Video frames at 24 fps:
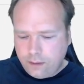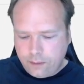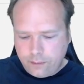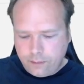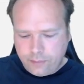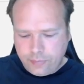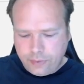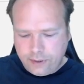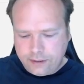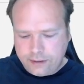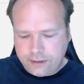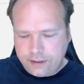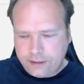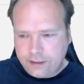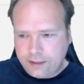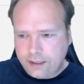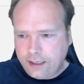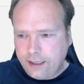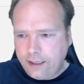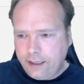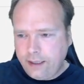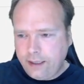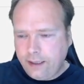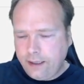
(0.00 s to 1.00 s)
plus
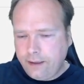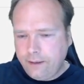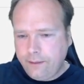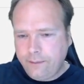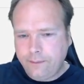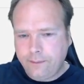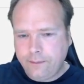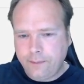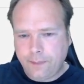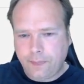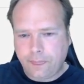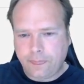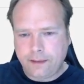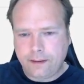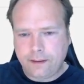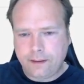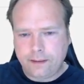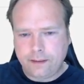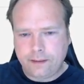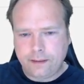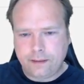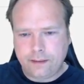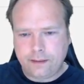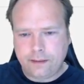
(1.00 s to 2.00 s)
ID,
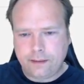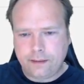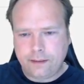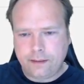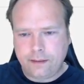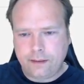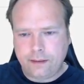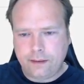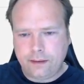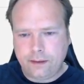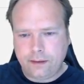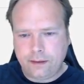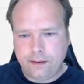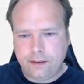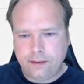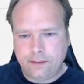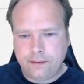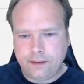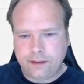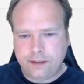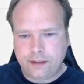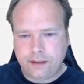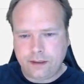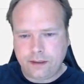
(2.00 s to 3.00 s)
and then
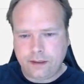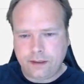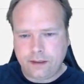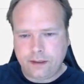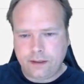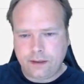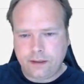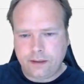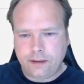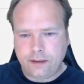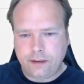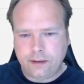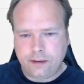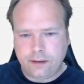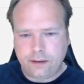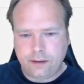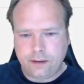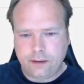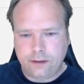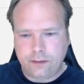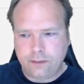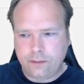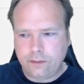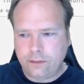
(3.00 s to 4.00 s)
we say
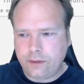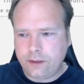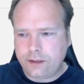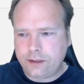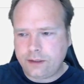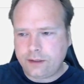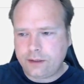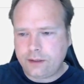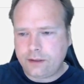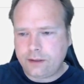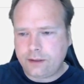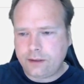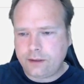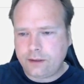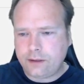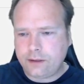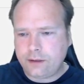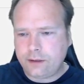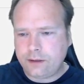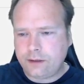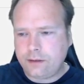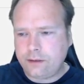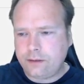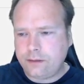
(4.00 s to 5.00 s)

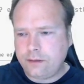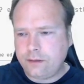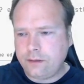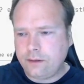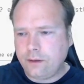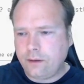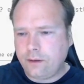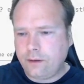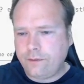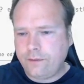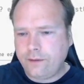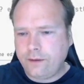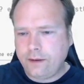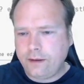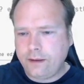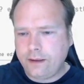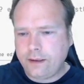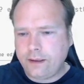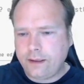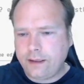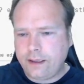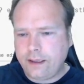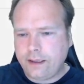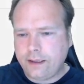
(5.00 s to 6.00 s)
REST author and
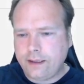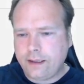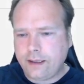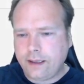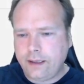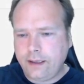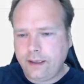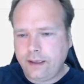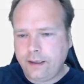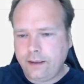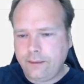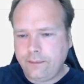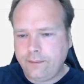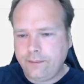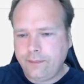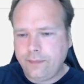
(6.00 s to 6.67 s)
then get the ID.